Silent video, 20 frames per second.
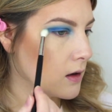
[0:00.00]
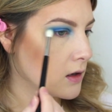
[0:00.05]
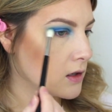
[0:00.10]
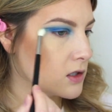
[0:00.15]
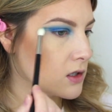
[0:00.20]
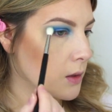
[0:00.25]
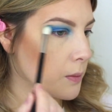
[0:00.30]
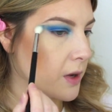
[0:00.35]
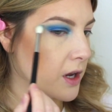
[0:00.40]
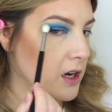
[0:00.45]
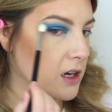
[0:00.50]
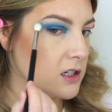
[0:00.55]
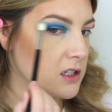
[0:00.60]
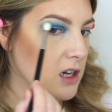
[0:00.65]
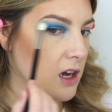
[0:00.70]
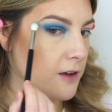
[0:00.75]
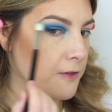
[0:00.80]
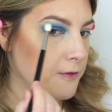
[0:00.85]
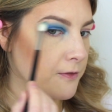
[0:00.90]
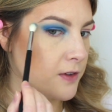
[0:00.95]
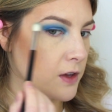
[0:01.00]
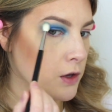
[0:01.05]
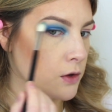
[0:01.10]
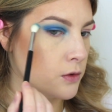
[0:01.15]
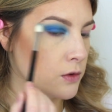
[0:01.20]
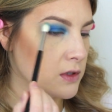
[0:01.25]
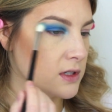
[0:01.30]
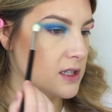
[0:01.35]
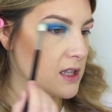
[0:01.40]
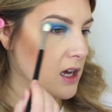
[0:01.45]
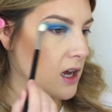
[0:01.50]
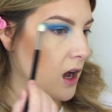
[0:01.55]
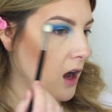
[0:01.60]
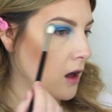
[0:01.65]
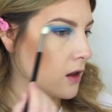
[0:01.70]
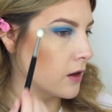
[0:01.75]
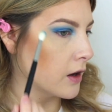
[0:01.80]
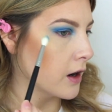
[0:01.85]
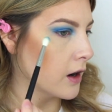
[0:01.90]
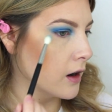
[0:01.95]
So I'm going to diffuse the
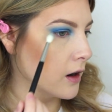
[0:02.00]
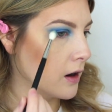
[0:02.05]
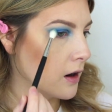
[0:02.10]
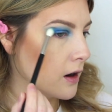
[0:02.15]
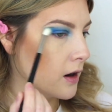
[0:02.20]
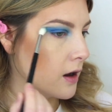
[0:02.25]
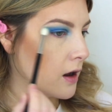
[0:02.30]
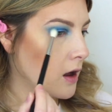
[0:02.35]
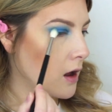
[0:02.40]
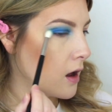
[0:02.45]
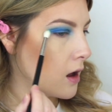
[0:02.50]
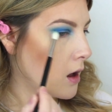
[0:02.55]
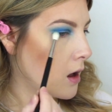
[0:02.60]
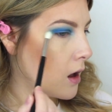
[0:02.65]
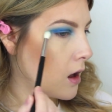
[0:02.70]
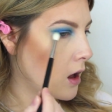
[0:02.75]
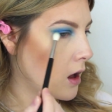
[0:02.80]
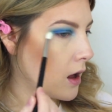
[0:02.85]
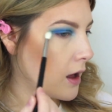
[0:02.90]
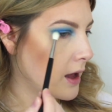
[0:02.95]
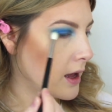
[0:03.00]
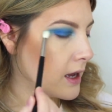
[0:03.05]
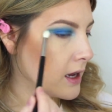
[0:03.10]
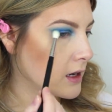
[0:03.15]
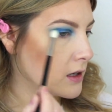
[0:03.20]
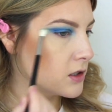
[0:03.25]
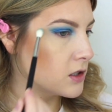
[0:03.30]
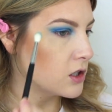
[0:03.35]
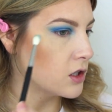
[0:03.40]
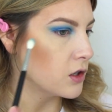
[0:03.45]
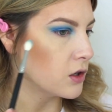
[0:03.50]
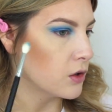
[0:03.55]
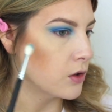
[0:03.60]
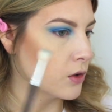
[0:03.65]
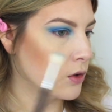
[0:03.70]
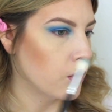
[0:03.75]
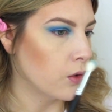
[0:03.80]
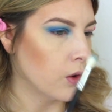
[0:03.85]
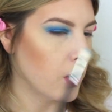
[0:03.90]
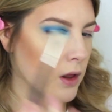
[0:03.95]
color
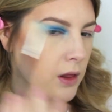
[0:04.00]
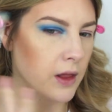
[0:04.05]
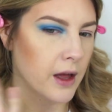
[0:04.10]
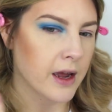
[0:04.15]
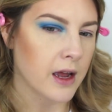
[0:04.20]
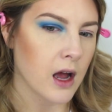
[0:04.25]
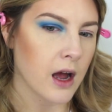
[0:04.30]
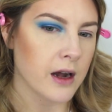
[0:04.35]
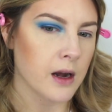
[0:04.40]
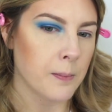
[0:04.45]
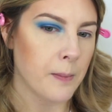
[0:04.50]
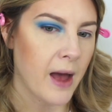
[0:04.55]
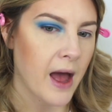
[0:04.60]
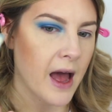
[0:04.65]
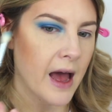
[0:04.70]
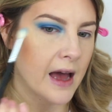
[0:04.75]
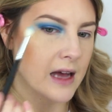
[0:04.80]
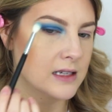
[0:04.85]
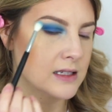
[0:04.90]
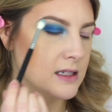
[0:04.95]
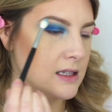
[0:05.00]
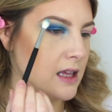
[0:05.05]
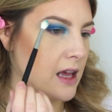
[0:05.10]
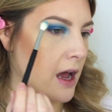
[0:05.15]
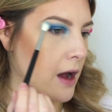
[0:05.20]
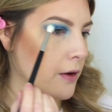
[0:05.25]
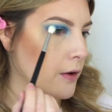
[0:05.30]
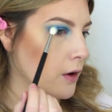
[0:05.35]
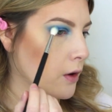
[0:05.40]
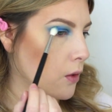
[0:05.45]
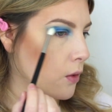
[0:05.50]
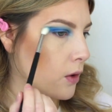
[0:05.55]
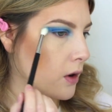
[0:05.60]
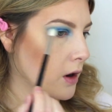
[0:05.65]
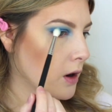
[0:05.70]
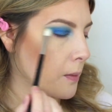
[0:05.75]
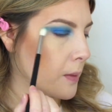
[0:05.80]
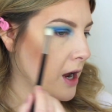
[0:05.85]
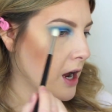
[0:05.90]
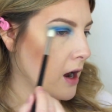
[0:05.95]
into like kind of past the outer
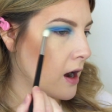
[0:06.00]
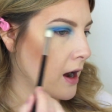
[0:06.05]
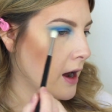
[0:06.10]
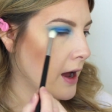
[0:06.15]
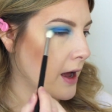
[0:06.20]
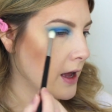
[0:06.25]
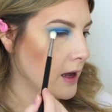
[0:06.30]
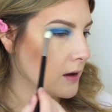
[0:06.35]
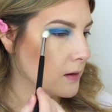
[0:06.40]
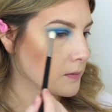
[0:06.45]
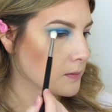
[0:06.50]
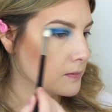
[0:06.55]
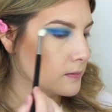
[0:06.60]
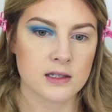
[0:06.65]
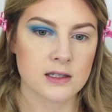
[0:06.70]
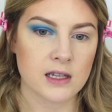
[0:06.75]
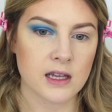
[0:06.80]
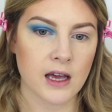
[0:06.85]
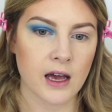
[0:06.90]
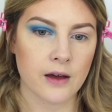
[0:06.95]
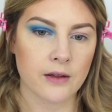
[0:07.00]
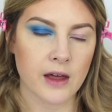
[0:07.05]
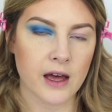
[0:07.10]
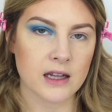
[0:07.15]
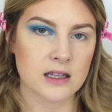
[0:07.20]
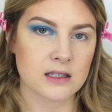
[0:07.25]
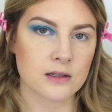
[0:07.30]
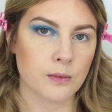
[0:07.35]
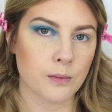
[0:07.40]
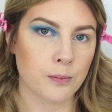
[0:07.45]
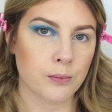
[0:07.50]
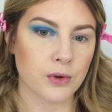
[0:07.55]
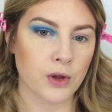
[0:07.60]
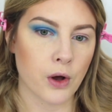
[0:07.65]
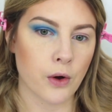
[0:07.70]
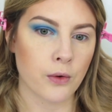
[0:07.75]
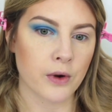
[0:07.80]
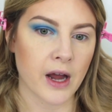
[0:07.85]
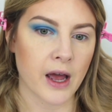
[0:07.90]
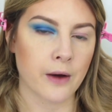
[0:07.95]
corner of my eye. See how that's
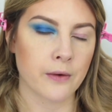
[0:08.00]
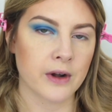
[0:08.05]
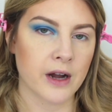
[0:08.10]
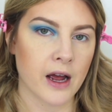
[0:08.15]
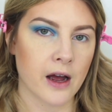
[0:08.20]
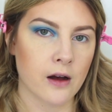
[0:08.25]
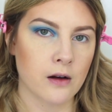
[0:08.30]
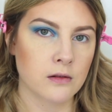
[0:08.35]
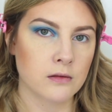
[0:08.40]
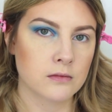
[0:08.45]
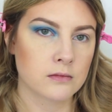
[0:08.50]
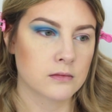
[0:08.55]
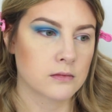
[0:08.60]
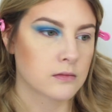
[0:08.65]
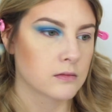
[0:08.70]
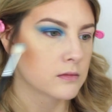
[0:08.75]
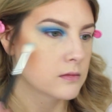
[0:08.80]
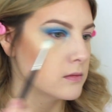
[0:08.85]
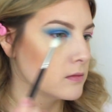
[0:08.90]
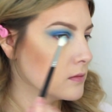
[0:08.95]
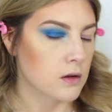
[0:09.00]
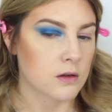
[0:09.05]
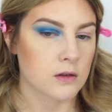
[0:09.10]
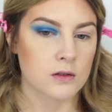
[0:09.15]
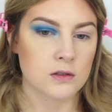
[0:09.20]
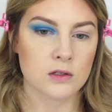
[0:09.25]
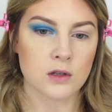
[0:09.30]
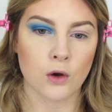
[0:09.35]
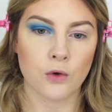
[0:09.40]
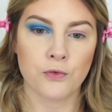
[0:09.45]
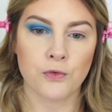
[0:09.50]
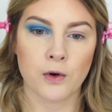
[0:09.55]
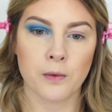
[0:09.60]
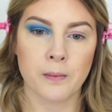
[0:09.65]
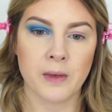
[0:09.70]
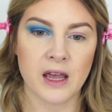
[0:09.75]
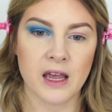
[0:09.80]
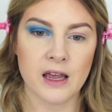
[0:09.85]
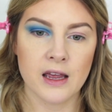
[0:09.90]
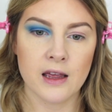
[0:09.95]
blown out now? So for
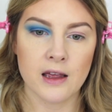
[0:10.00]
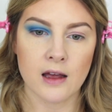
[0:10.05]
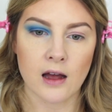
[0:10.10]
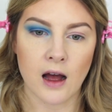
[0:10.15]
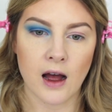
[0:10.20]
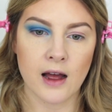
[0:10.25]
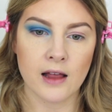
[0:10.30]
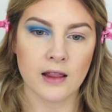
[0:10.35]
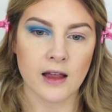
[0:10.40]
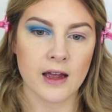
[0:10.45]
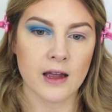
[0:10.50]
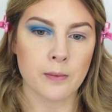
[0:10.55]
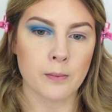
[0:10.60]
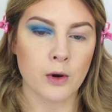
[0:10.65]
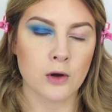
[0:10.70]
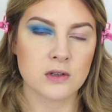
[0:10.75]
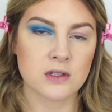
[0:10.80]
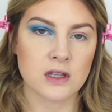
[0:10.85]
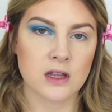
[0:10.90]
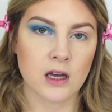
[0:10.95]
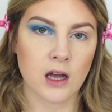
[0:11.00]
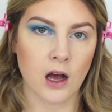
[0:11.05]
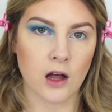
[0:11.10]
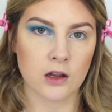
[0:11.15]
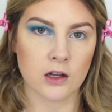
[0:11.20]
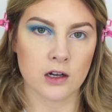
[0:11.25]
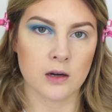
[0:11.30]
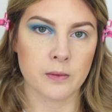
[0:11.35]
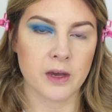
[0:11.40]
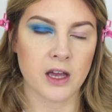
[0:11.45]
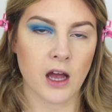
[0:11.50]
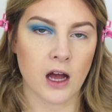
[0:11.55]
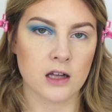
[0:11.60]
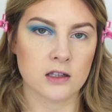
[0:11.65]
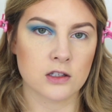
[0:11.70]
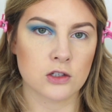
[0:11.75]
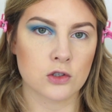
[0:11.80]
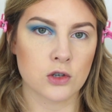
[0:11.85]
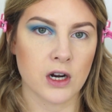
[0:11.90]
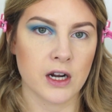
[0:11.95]
me, I like most of the color to be
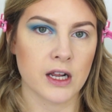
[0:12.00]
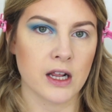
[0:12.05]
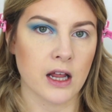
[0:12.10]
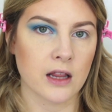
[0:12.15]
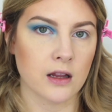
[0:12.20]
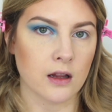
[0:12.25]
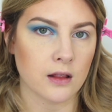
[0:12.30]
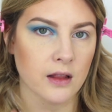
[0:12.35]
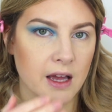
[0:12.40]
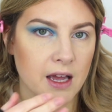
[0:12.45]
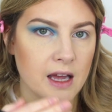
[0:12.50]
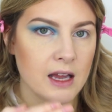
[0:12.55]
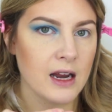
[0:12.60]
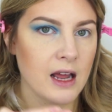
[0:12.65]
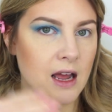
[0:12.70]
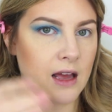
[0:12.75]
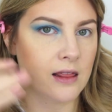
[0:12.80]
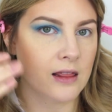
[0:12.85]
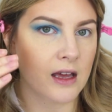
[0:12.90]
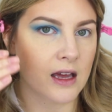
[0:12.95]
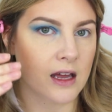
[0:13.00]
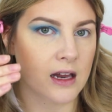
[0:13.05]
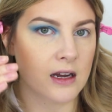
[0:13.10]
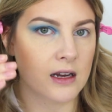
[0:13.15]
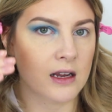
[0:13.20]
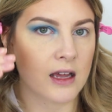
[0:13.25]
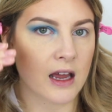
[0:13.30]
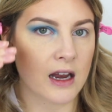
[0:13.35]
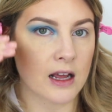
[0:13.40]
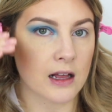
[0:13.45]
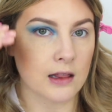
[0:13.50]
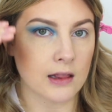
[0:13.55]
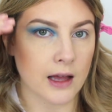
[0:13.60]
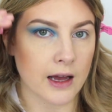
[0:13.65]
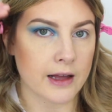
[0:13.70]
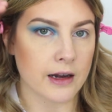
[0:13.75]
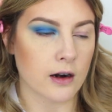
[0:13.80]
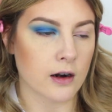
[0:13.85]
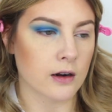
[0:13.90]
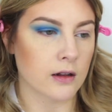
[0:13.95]
concentrated on the lid and then getting
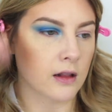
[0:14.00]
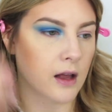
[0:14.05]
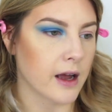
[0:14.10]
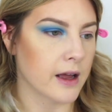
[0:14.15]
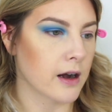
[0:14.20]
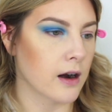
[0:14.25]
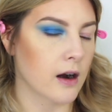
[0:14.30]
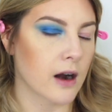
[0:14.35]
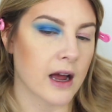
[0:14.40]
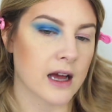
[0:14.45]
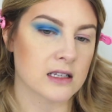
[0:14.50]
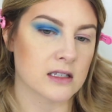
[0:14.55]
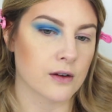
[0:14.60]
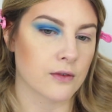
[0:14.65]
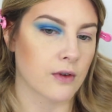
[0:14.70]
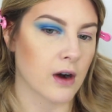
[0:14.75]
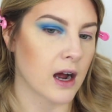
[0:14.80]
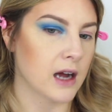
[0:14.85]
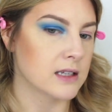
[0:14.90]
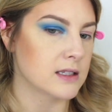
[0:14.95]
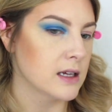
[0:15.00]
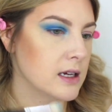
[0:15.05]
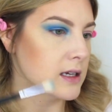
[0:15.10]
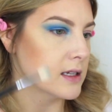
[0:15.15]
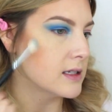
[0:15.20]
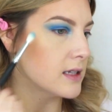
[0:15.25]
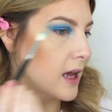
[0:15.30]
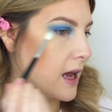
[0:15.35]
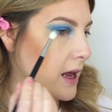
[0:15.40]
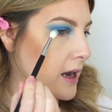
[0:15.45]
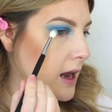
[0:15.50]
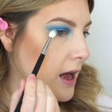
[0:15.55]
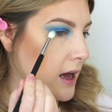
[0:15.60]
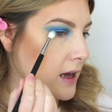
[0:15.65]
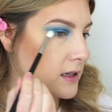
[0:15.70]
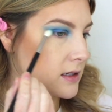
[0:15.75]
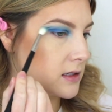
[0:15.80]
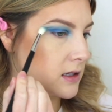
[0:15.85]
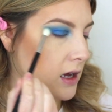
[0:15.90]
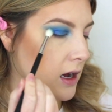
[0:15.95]
lighter and lighter as it rises and
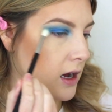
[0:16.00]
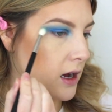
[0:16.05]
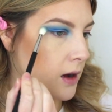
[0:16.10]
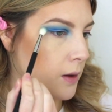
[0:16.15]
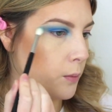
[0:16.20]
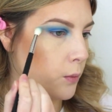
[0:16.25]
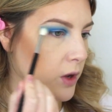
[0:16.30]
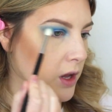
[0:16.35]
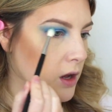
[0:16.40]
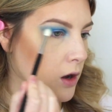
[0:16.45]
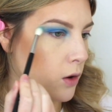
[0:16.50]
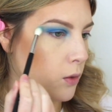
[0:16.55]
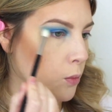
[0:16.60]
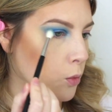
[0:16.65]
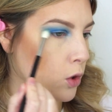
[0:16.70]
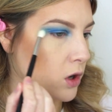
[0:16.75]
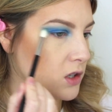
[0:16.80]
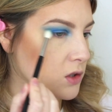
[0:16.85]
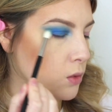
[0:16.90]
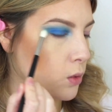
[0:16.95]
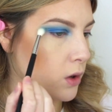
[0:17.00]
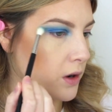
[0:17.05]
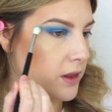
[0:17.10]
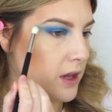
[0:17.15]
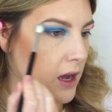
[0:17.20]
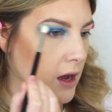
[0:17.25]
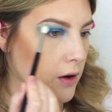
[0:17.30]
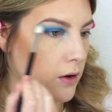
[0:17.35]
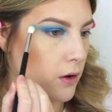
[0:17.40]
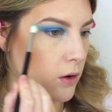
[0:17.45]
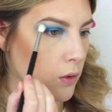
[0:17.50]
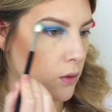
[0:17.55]
as we go more toward the outer